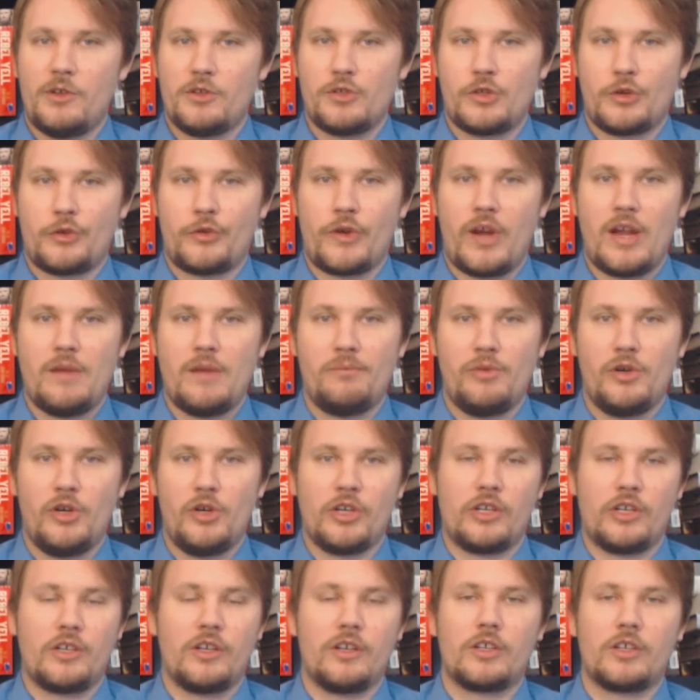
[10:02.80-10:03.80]
there's a great
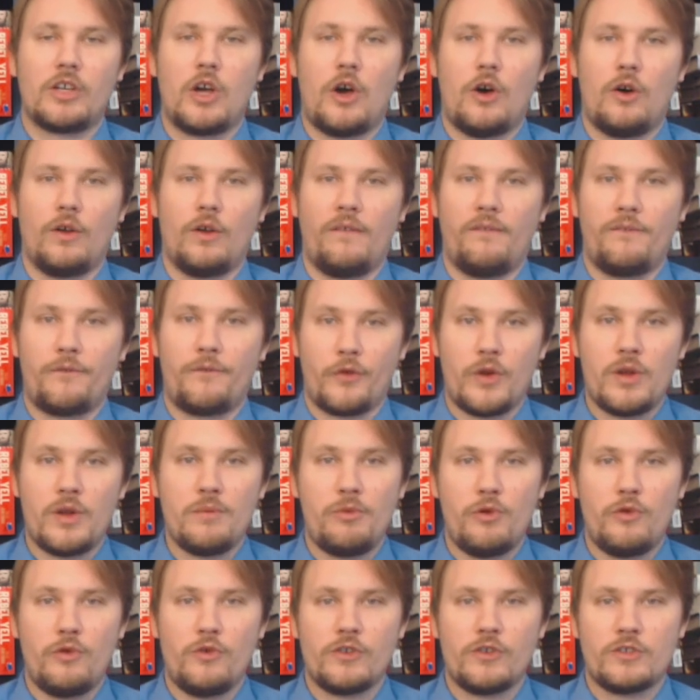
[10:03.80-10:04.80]
book called
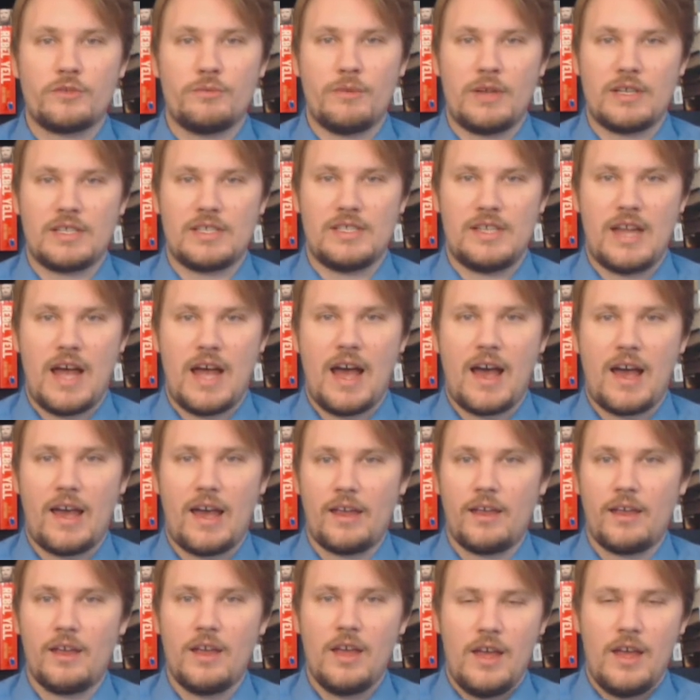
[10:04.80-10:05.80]
Freebooters Must
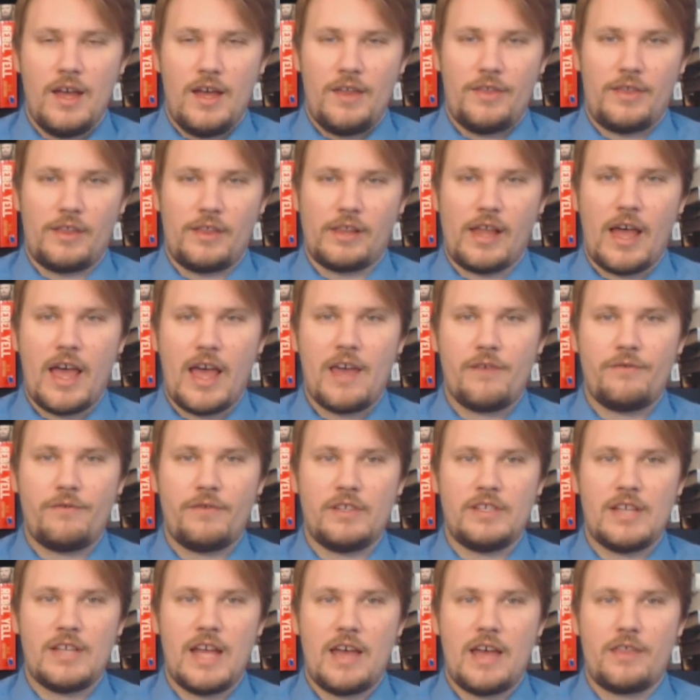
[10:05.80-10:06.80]
Die: The Life
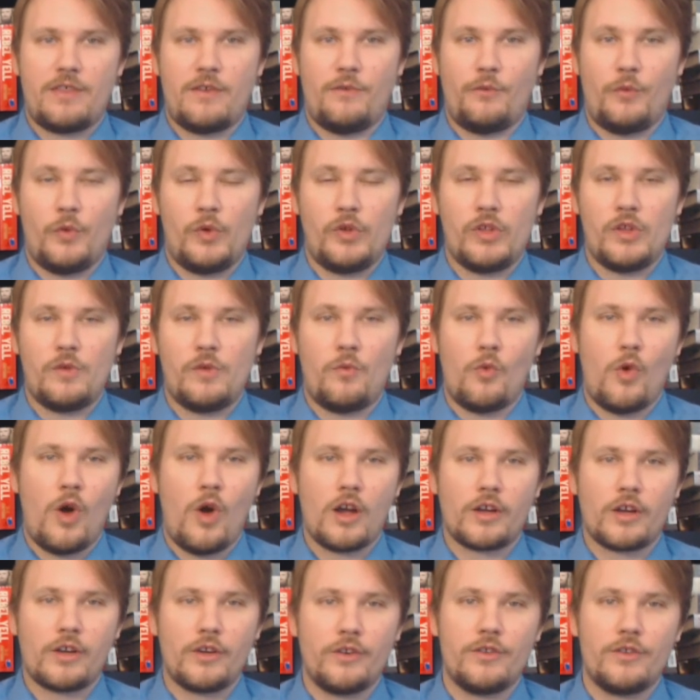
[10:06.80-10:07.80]
and Death of William
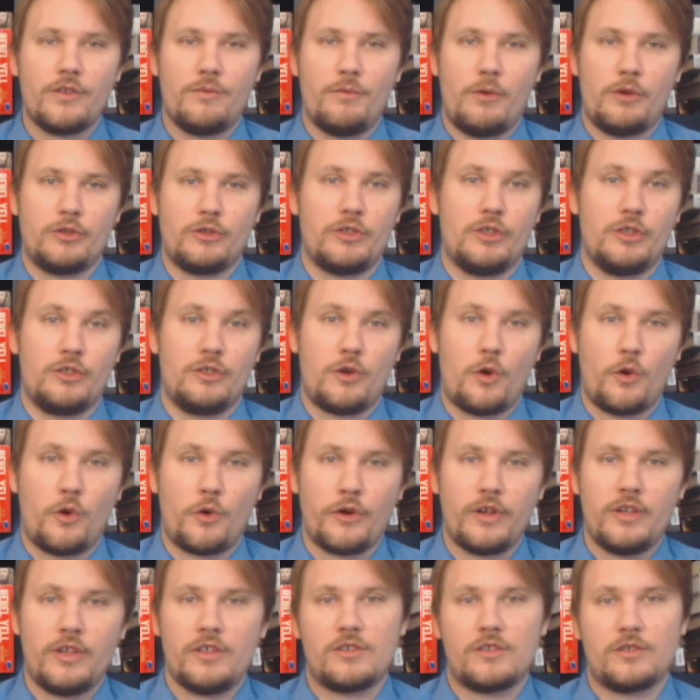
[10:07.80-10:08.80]
Walker, the most
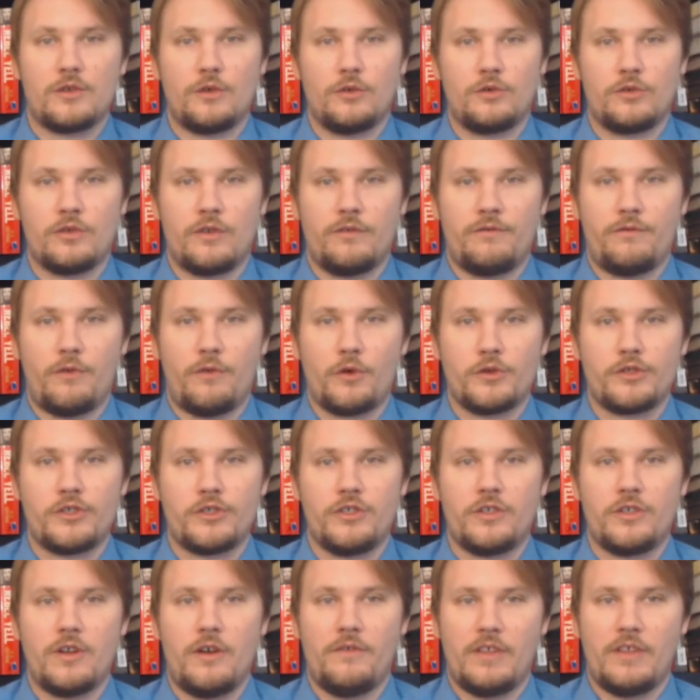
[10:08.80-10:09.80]
notorious soldier of
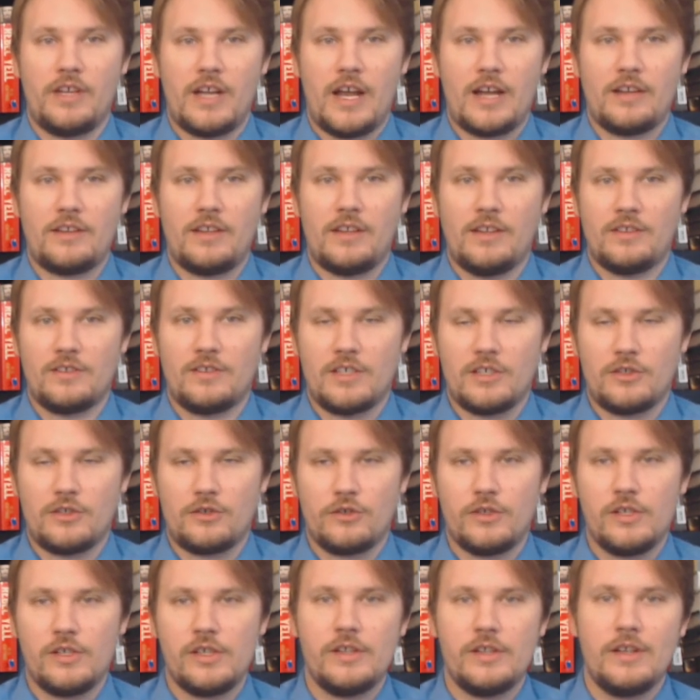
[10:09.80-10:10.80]
fortune of the 19th
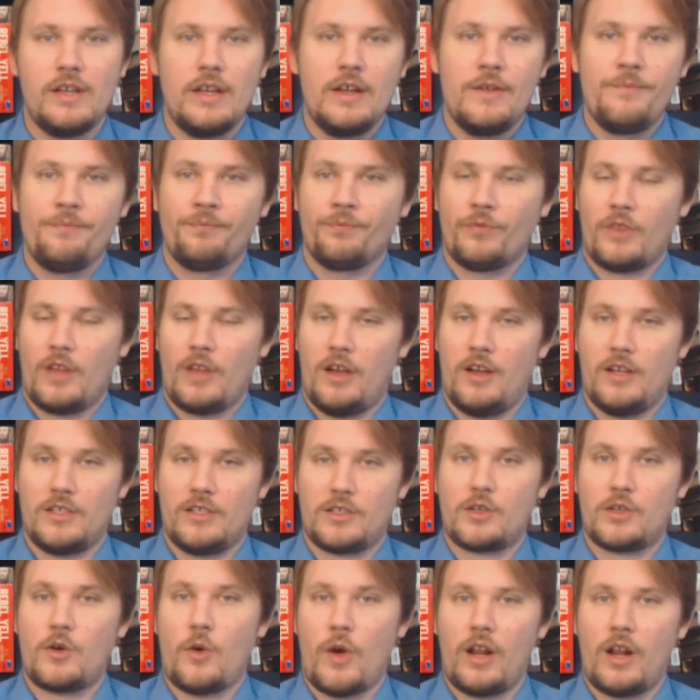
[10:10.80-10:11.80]
century.
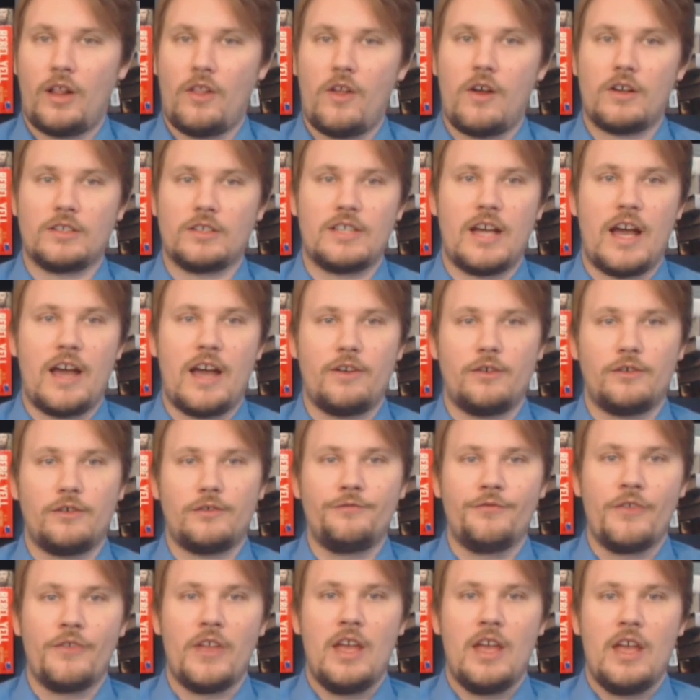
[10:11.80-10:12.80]
It's quite a long
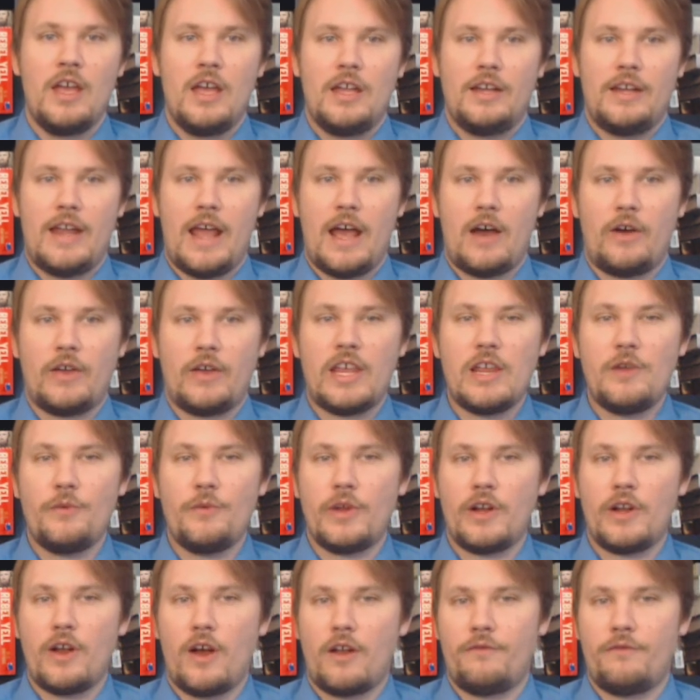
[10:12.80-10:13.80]
title. Now, he
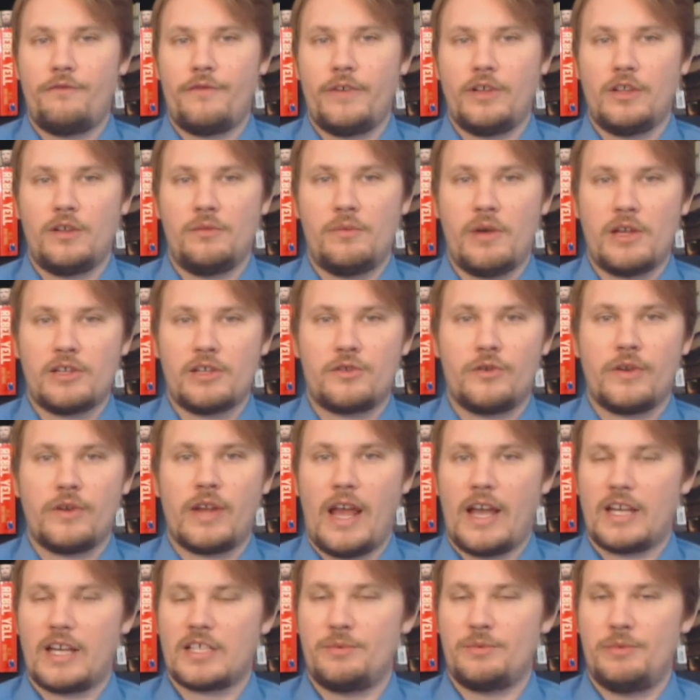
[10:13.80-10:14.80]
went on
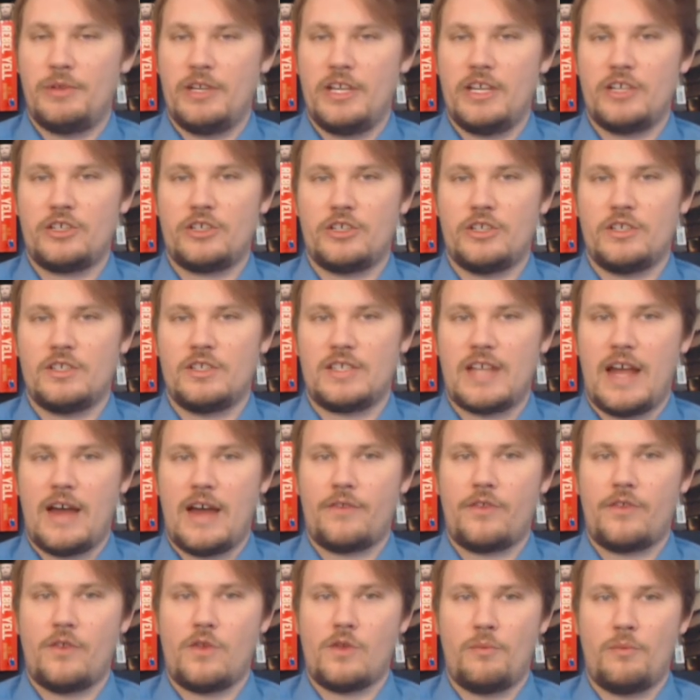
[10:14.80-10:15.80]
filibustering expeditions
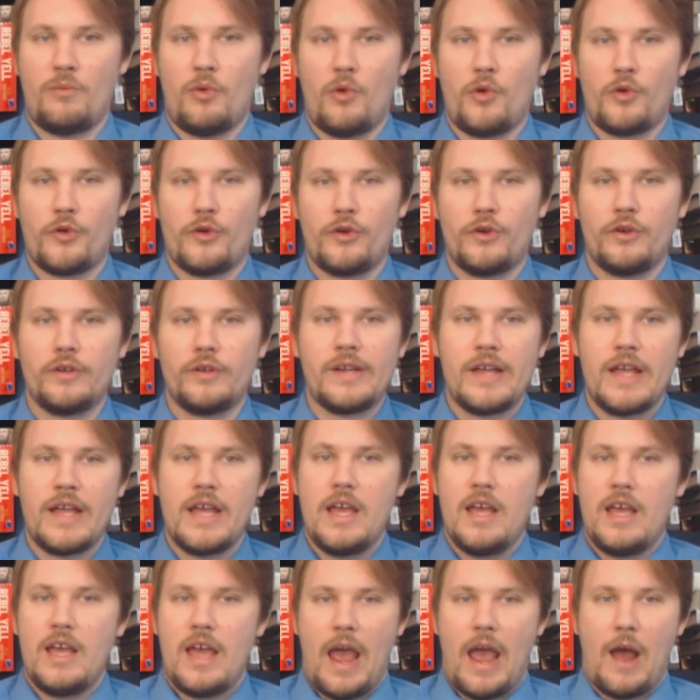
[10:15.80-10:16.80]
south of the border.
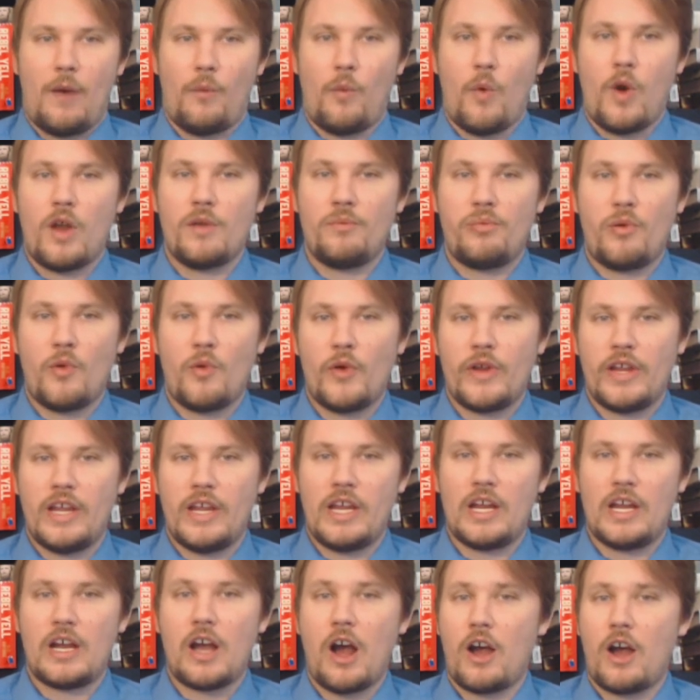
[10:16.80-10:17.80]
At one point,
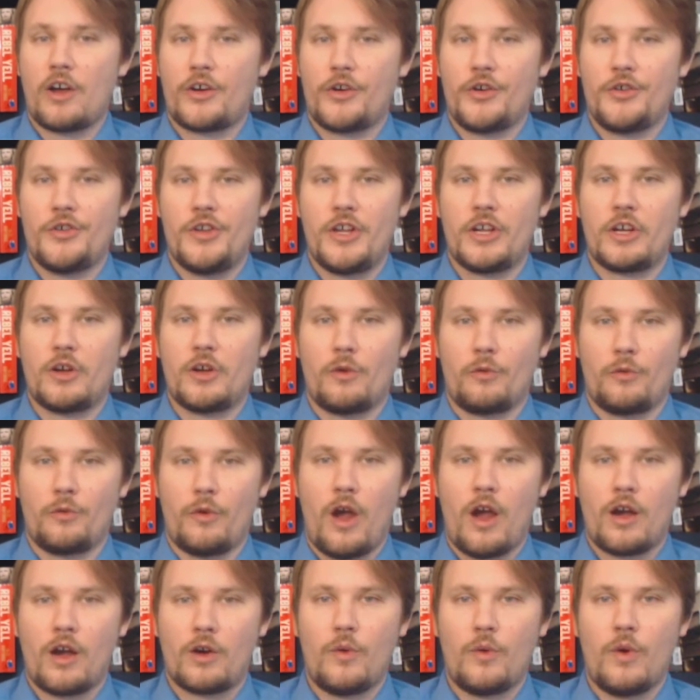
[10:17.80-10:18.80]
he conquered
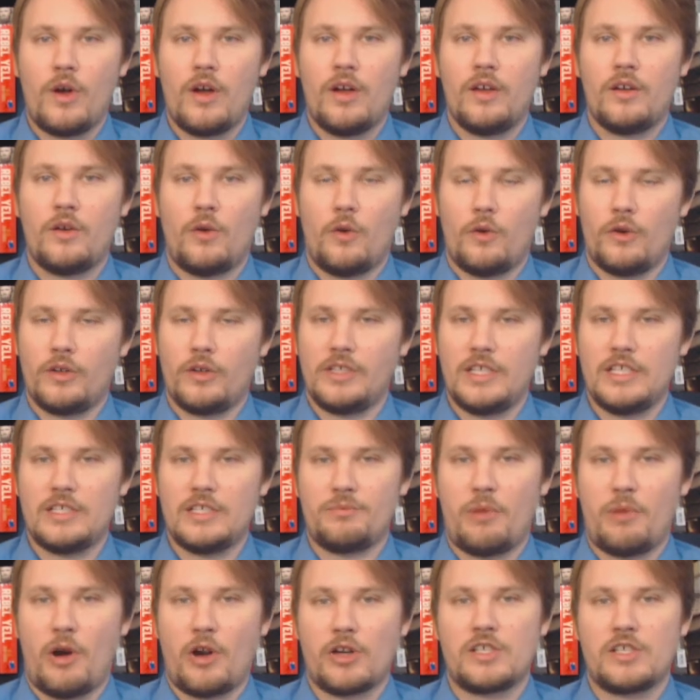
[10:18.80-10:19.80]
Nicaragua, or at
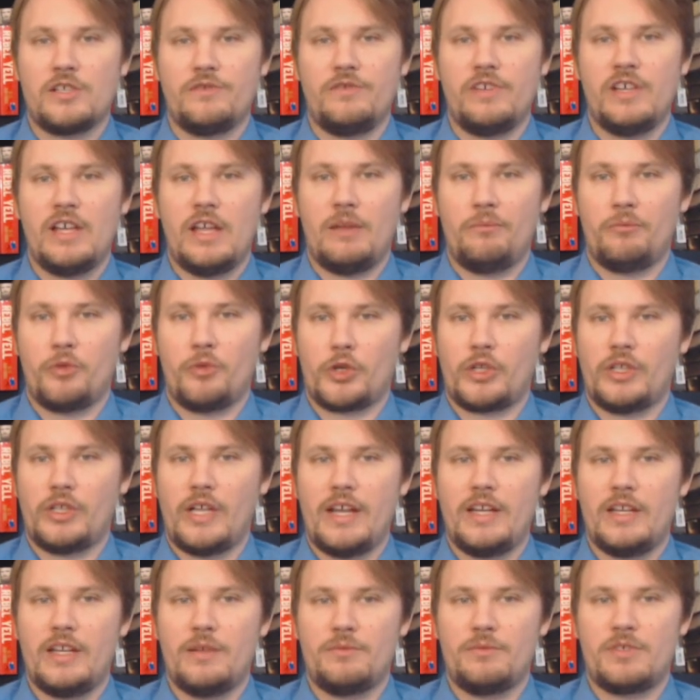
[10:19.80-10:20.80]
least parts of it, and
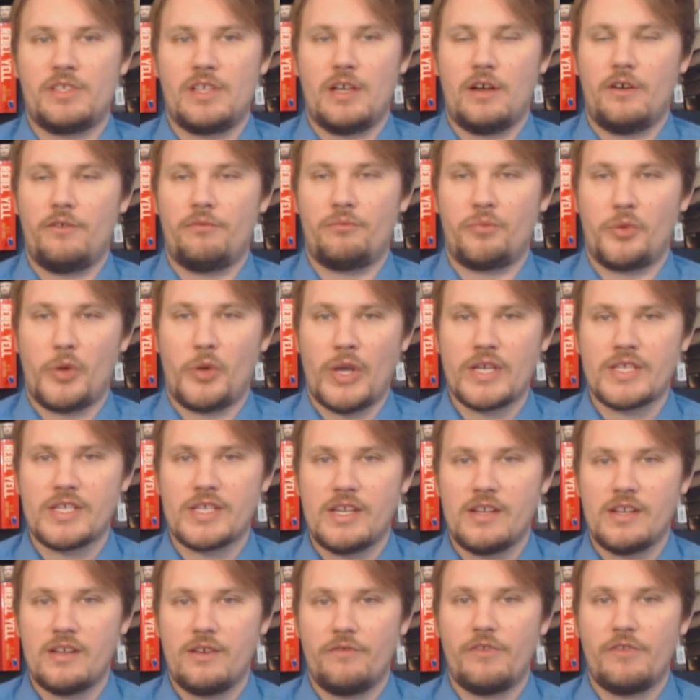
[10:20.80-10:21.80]
proclaimed himself
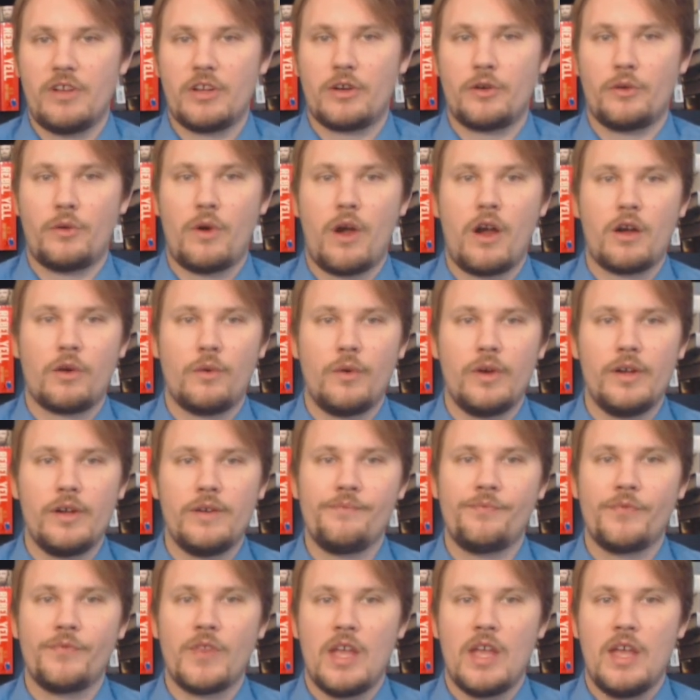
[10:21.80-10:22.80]
president of
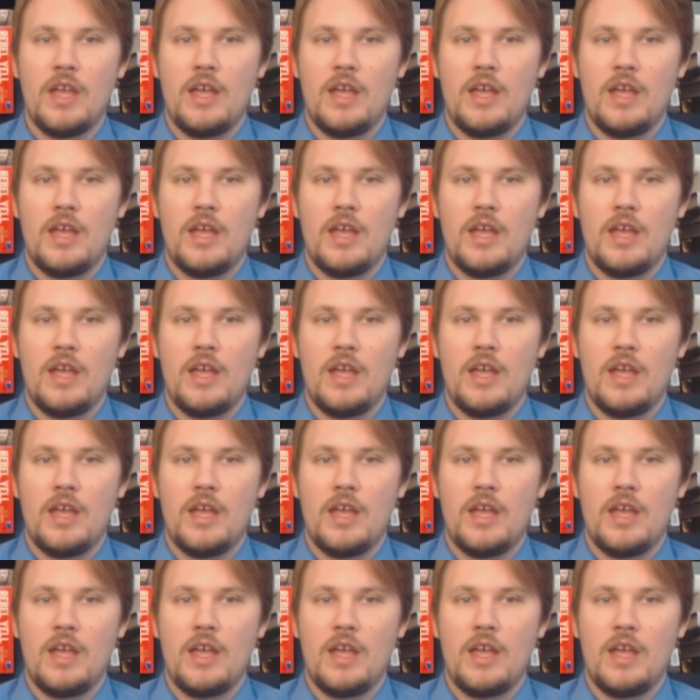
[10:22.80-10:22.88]
Nicaragua.